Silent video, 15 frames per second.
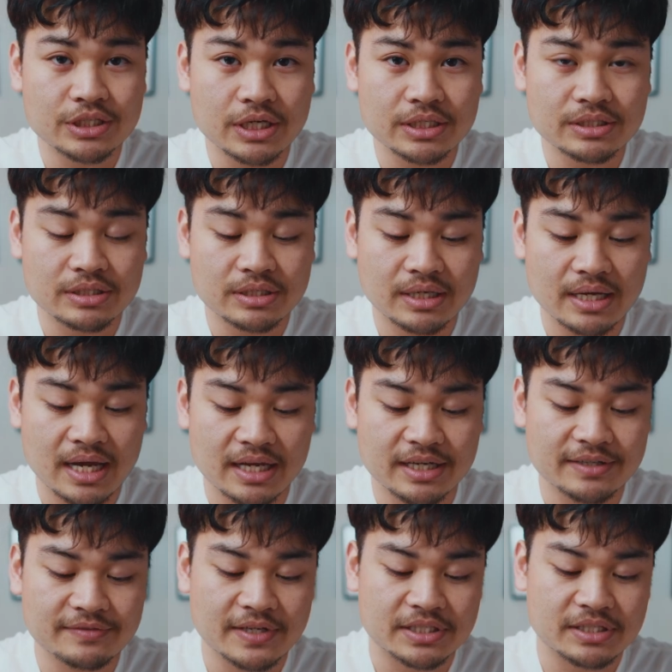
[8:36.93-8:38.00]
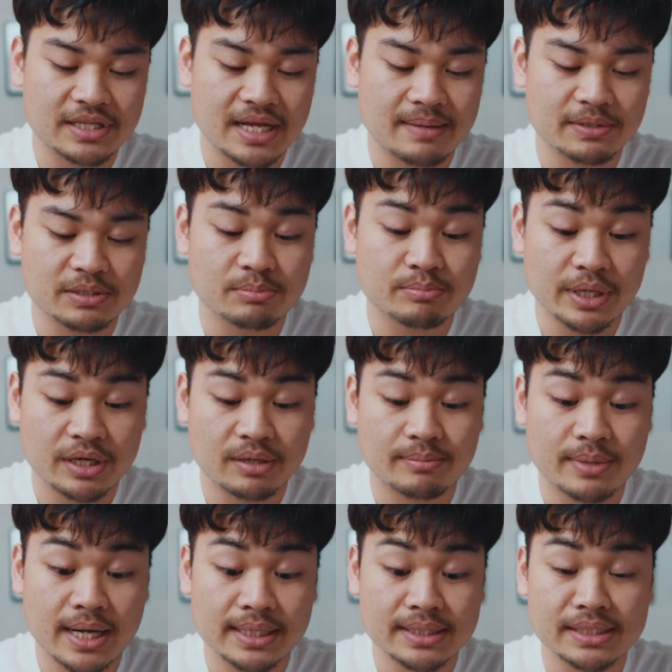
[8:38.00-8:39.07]
just to kind of establish bigger
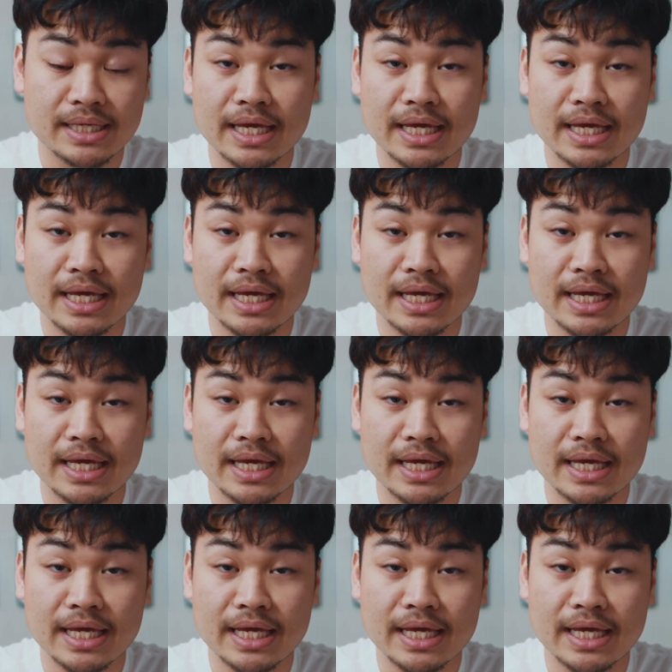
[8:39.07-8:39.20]
bodies